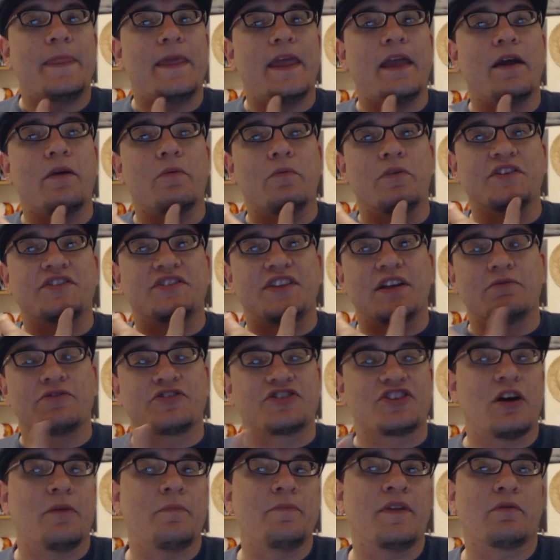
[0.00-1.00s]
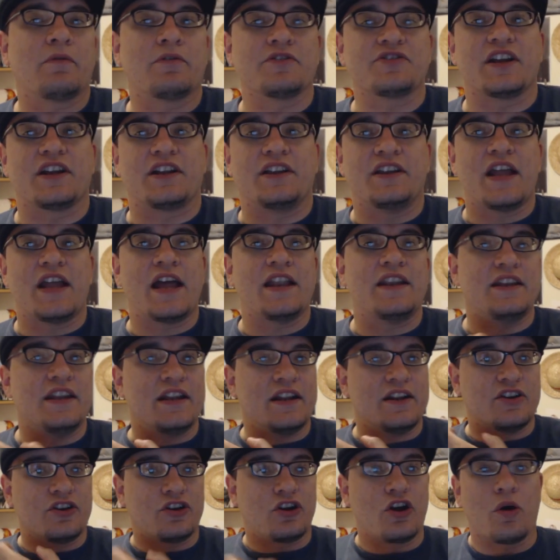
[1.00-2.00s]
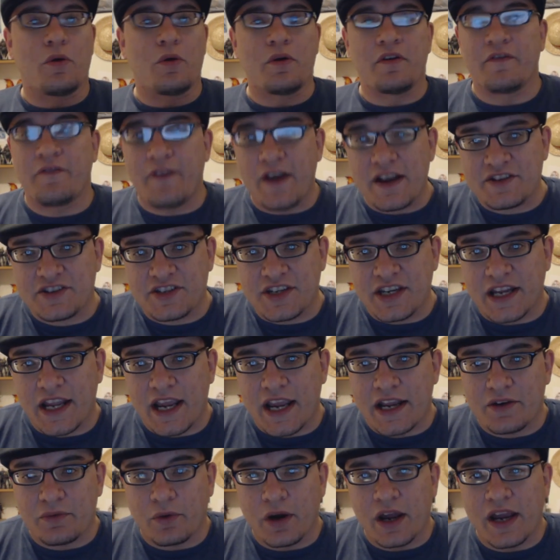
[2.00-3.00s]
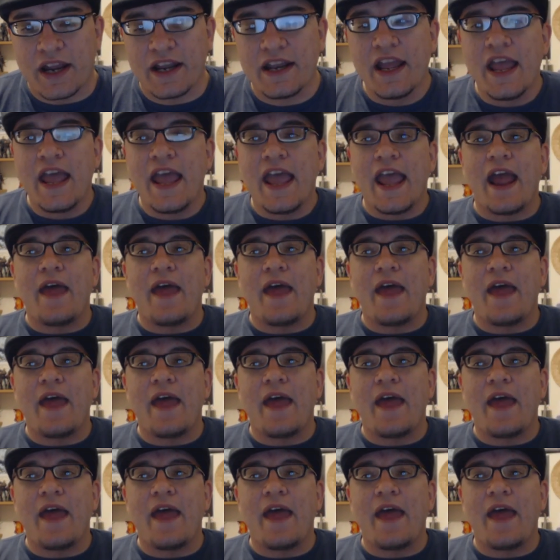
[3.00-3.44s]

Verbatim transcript: it was there was something that was like Ned needed to go investigate, right?